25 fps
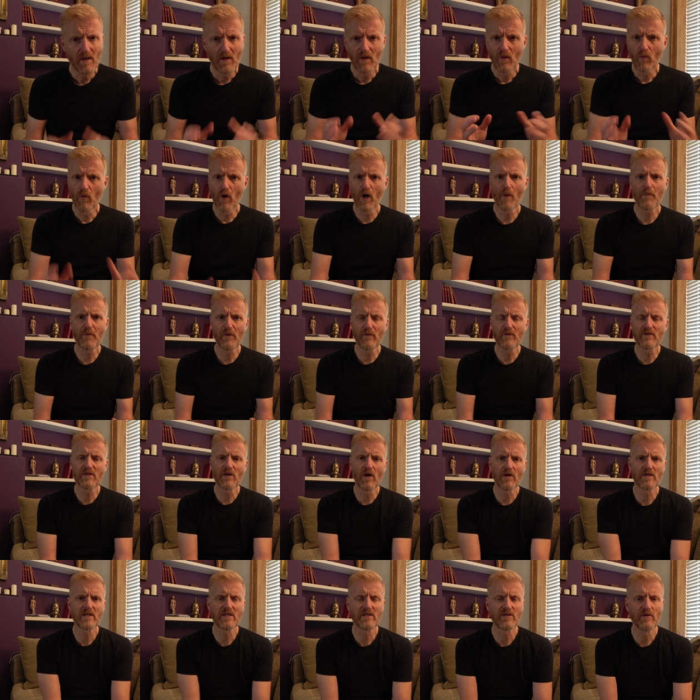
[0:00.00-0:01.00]
Waterproof
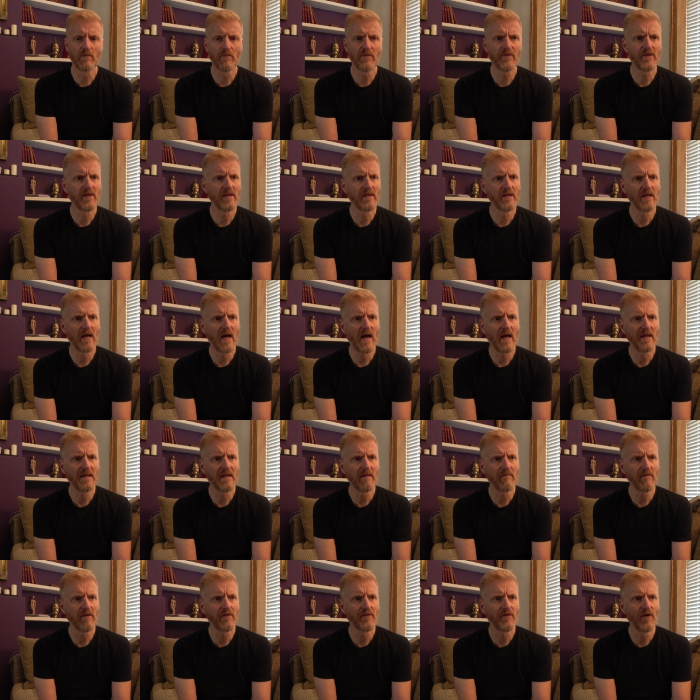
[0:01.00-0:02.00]
socks are something that I
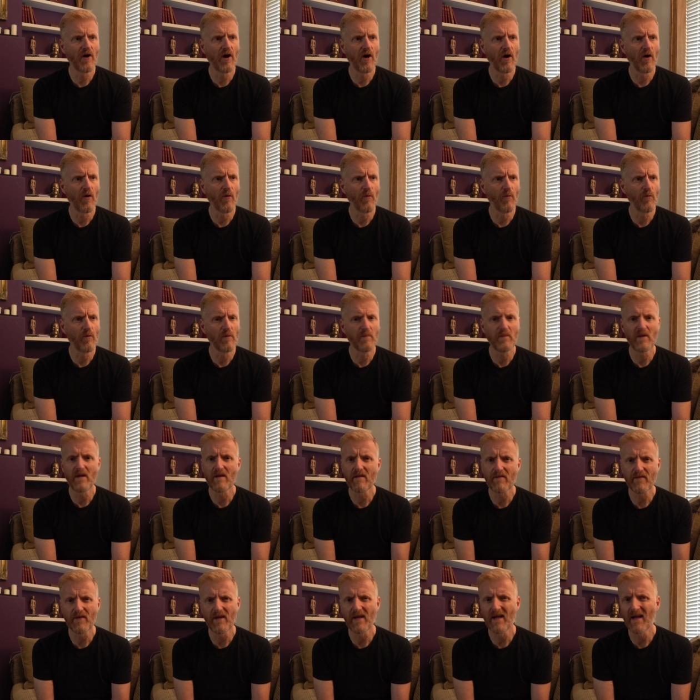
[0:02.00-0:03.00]
never thought would be
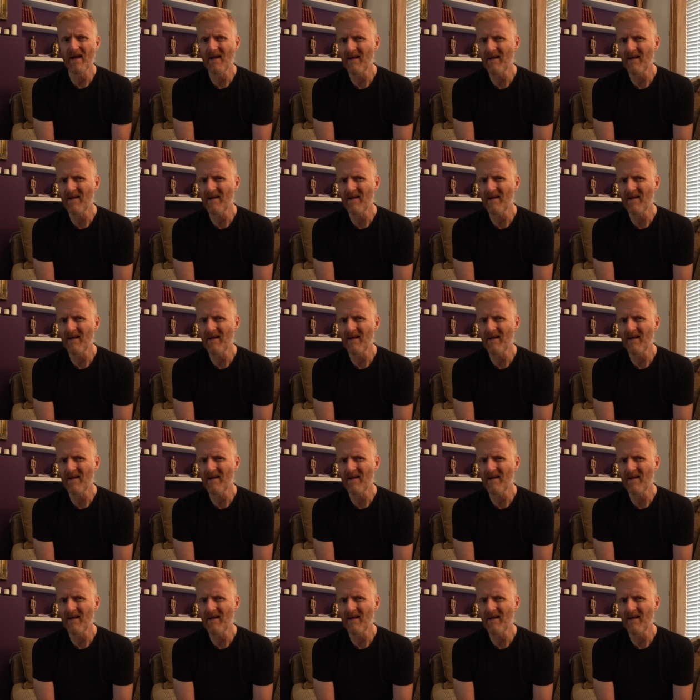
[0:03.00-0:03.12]
a thing.